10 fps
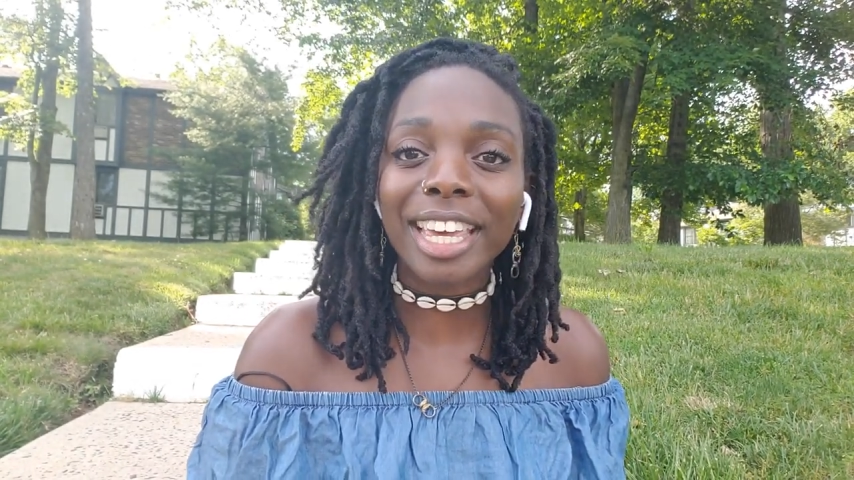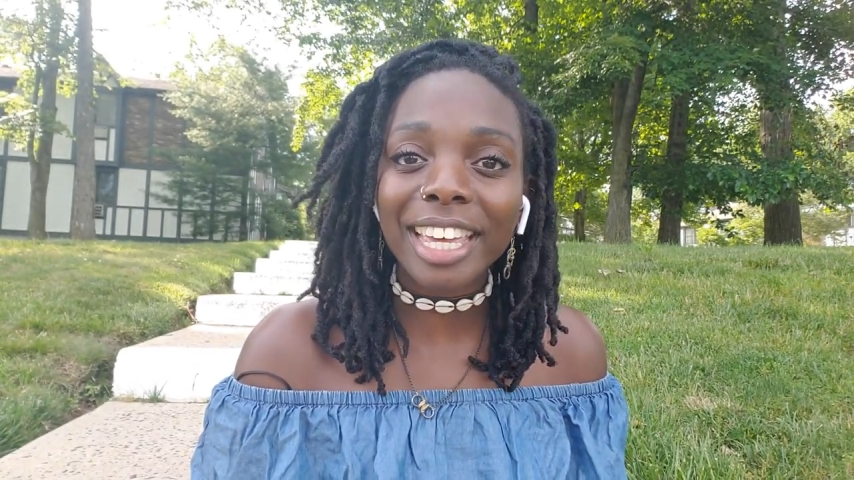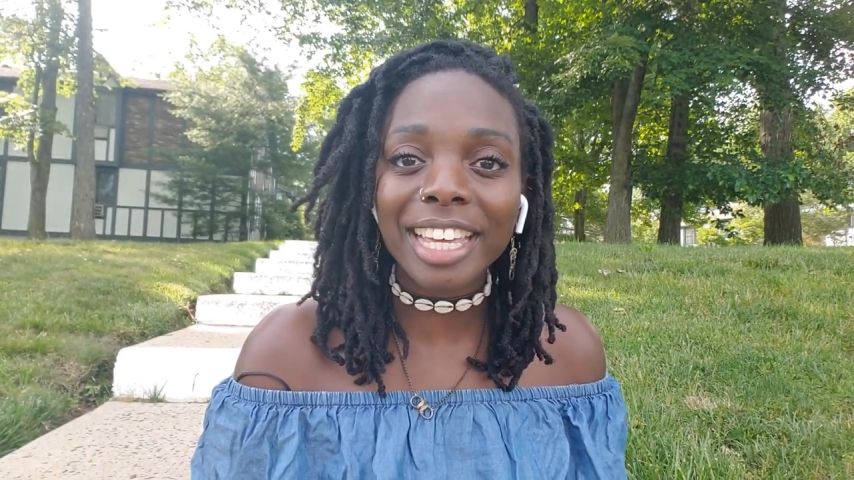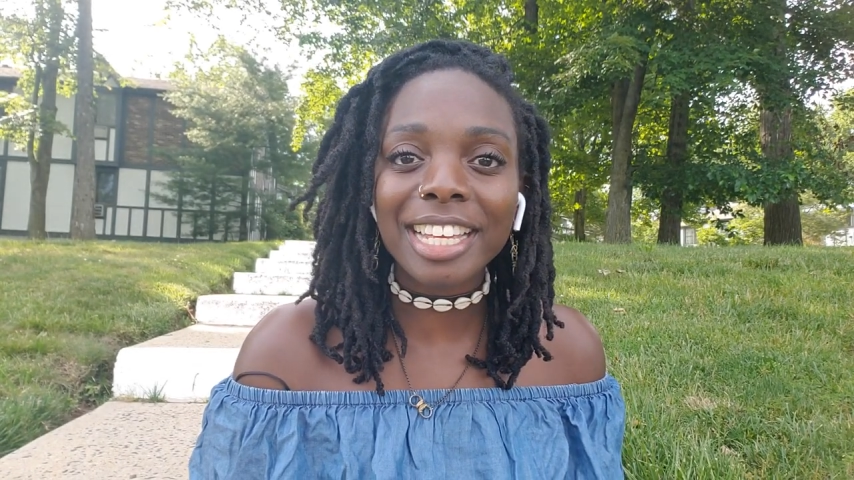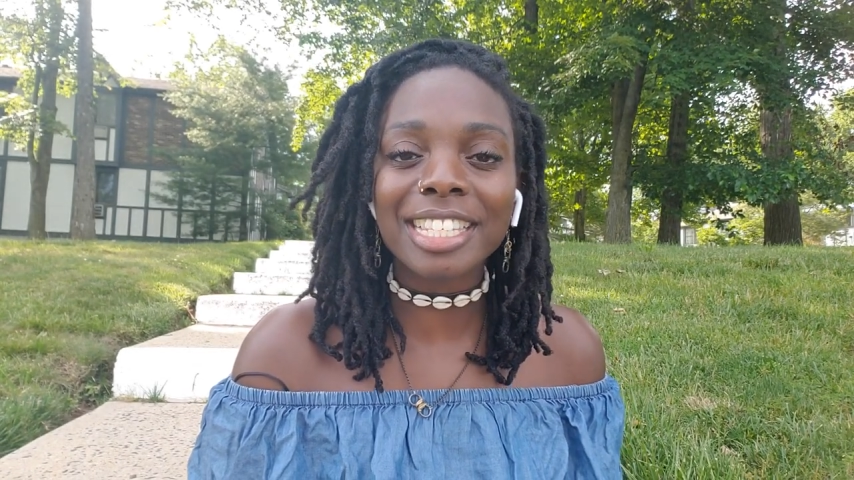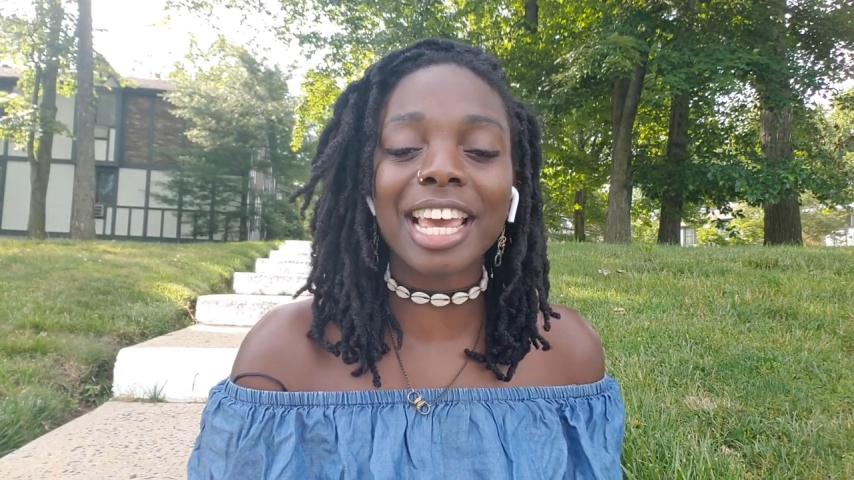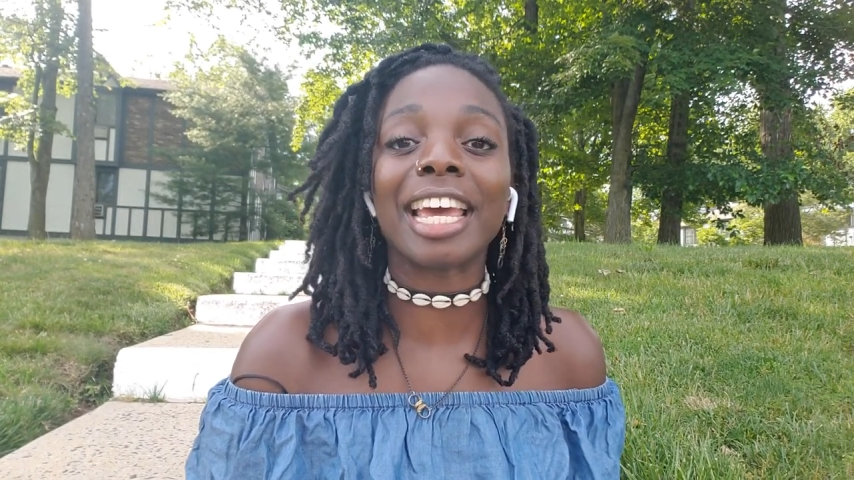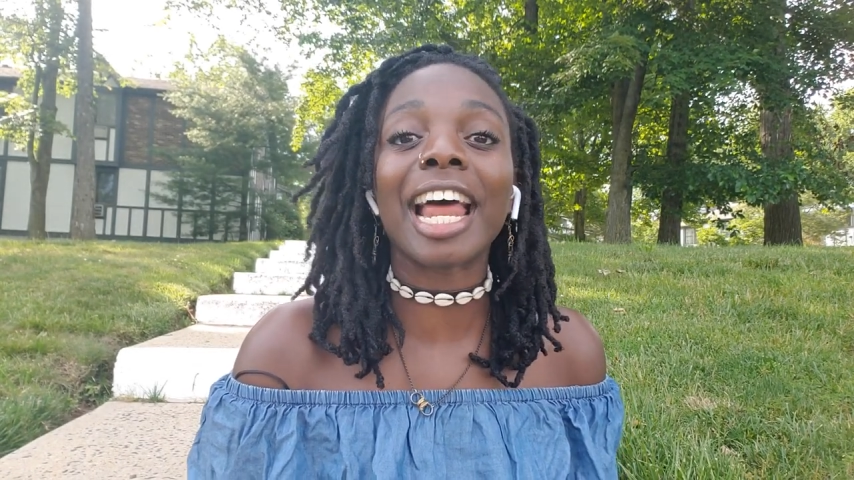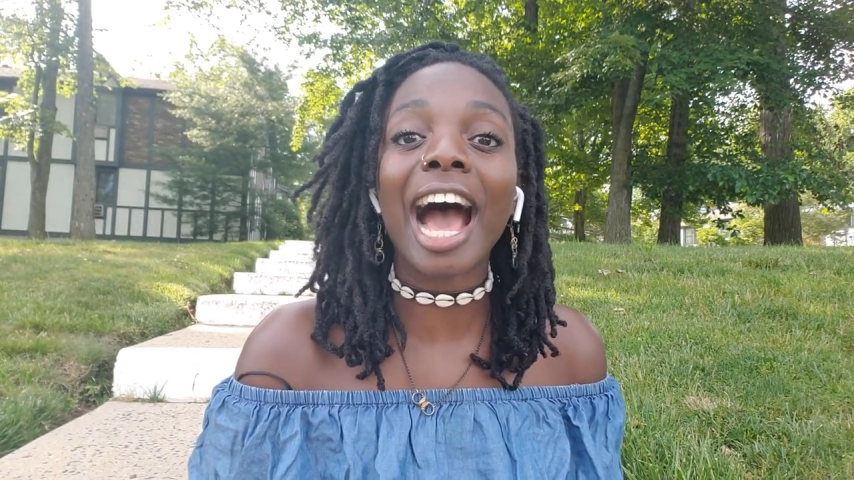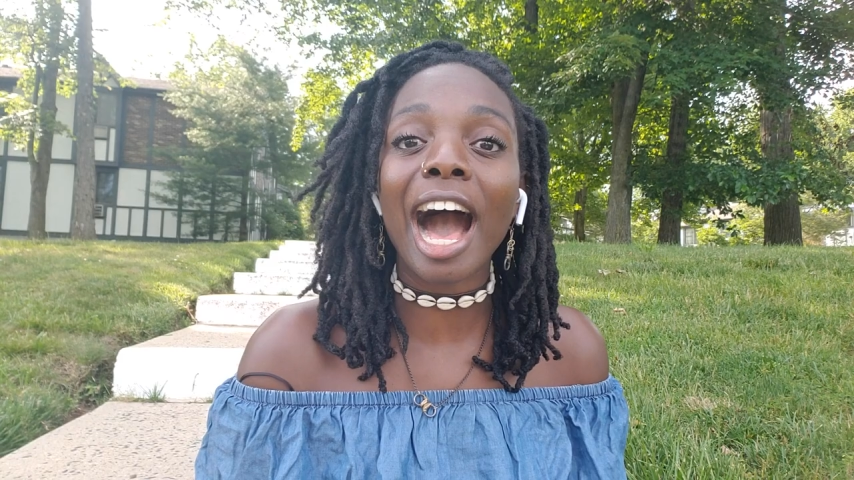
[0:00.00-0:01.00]
is
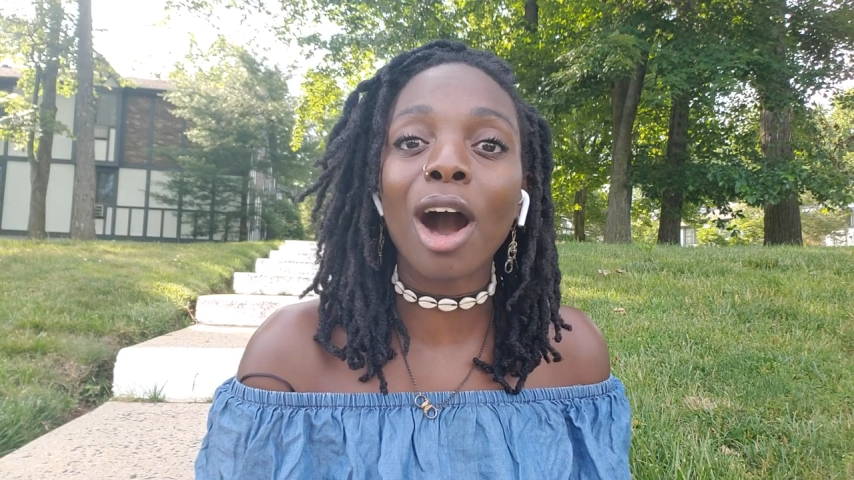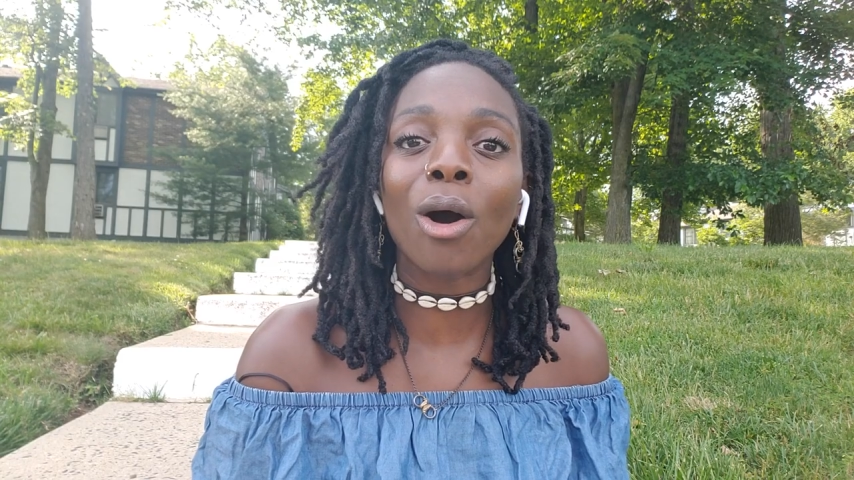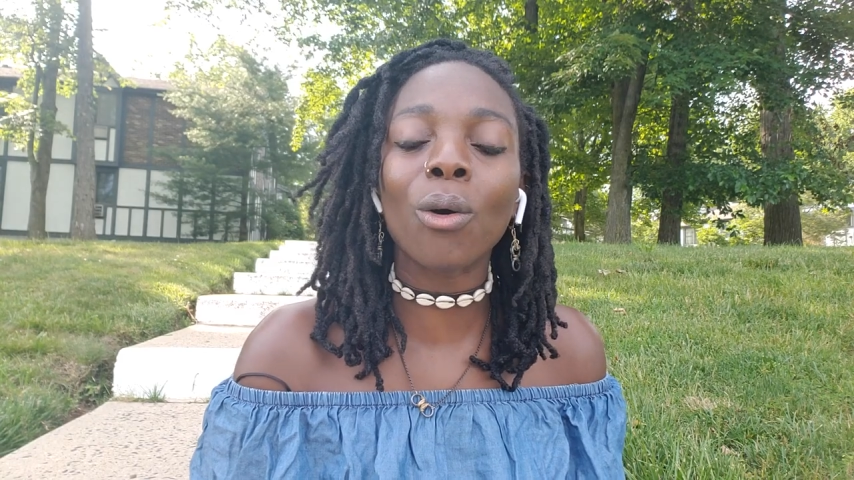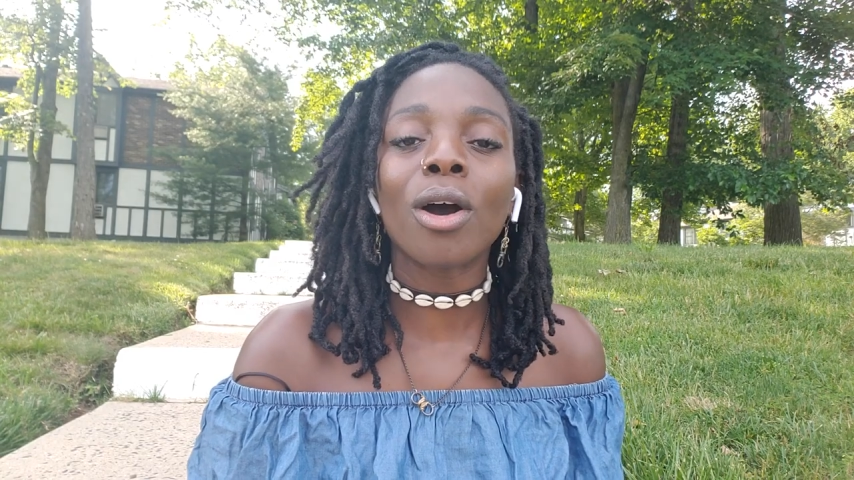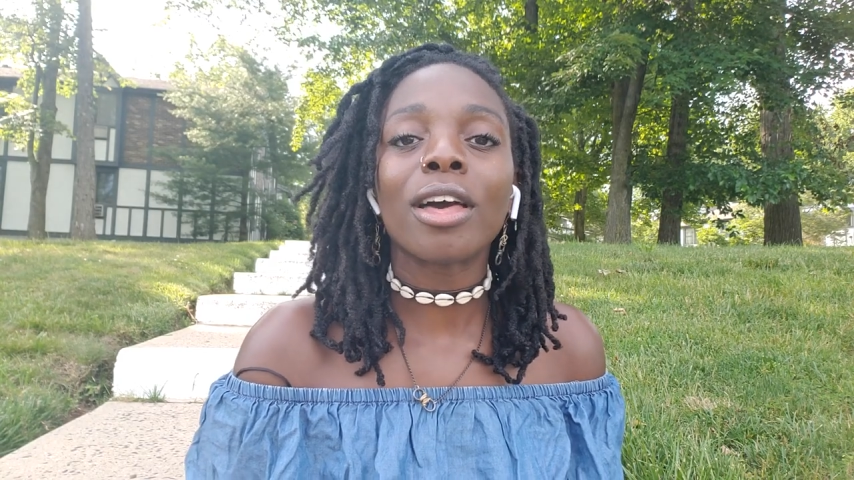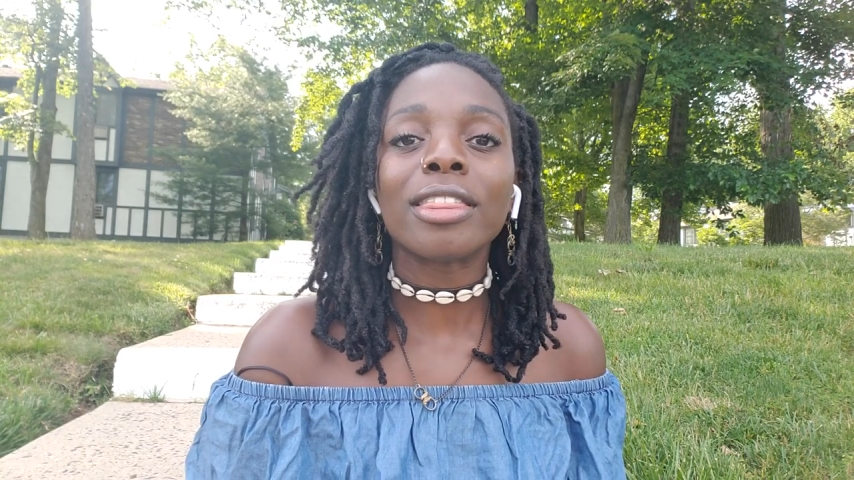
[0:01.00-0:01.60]
and how